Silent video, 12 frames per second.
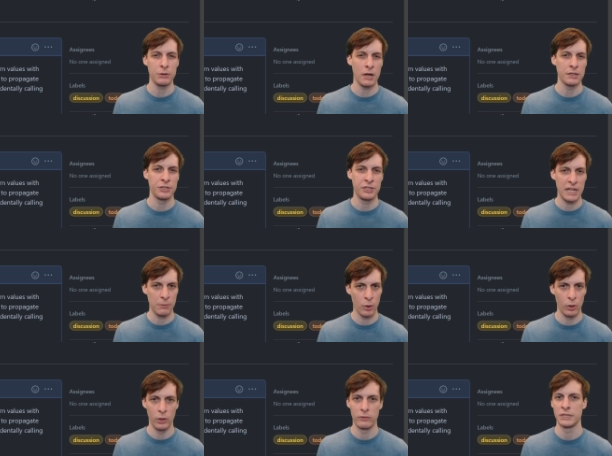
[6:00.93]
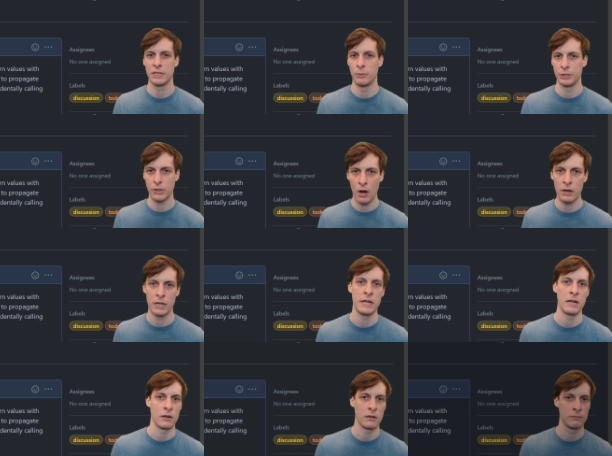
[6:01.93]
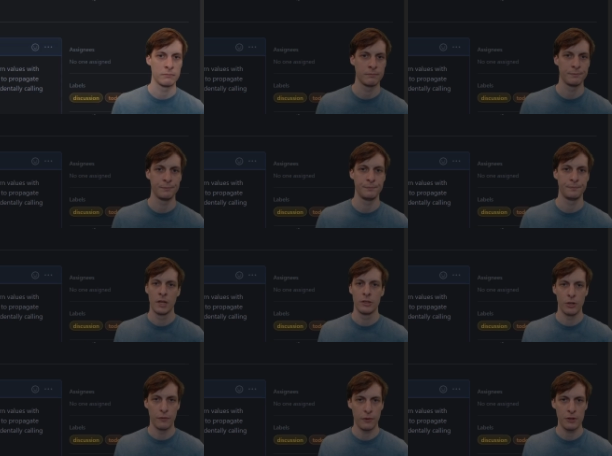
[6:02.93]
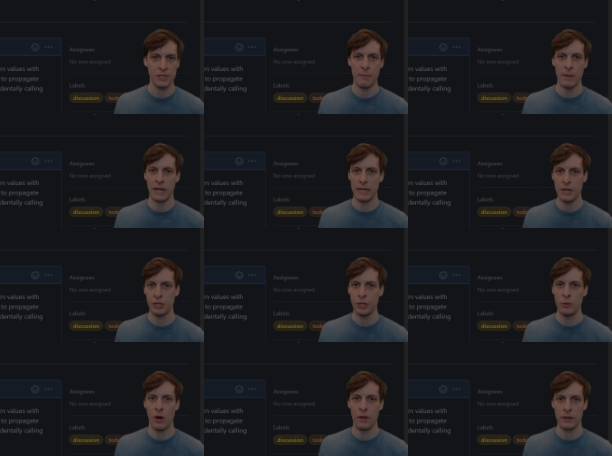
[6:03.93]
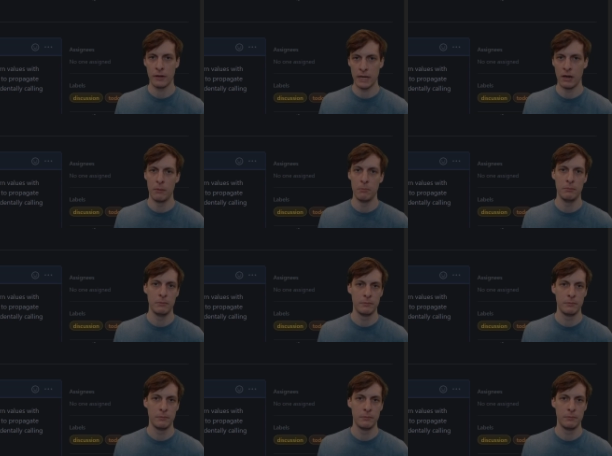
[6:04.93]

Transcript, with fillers: trying to steamroll over someone's garden here. So first I made an issue on their GitHub.